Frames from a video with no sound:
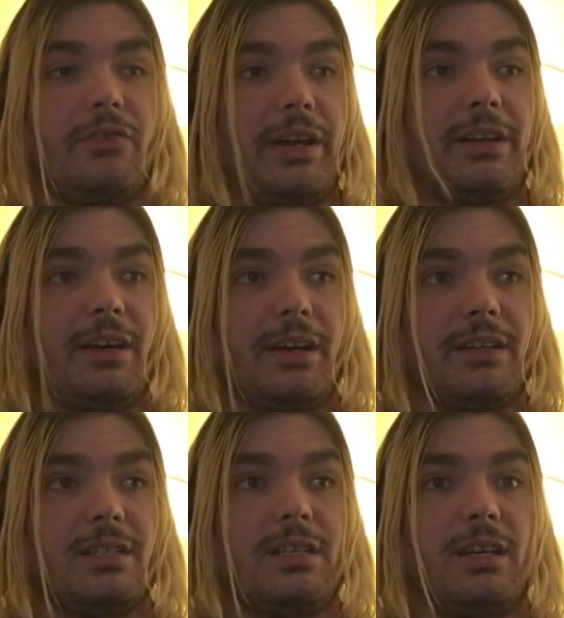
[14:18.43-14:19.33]
that
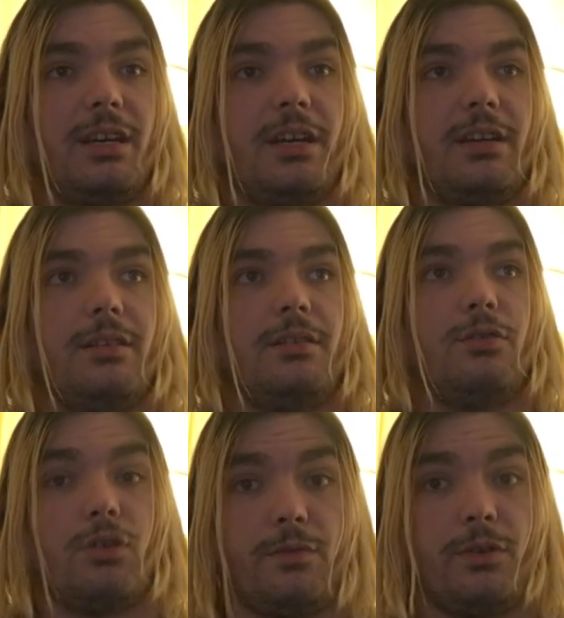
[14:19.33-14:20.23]
night in
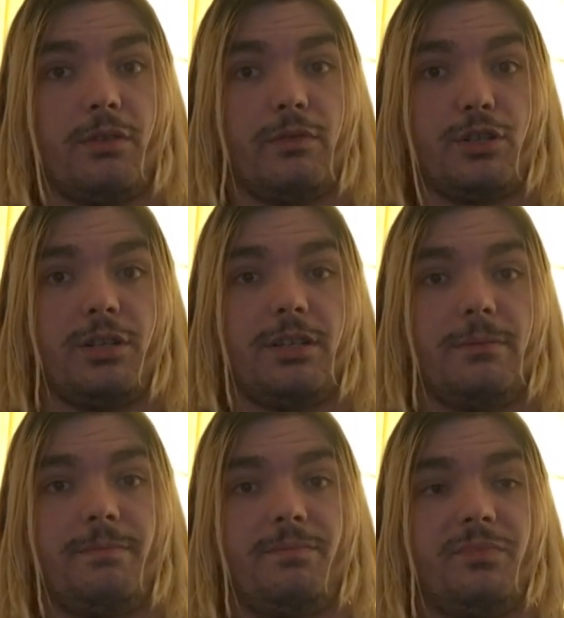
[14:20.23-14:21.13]
Norfolk, Virginia.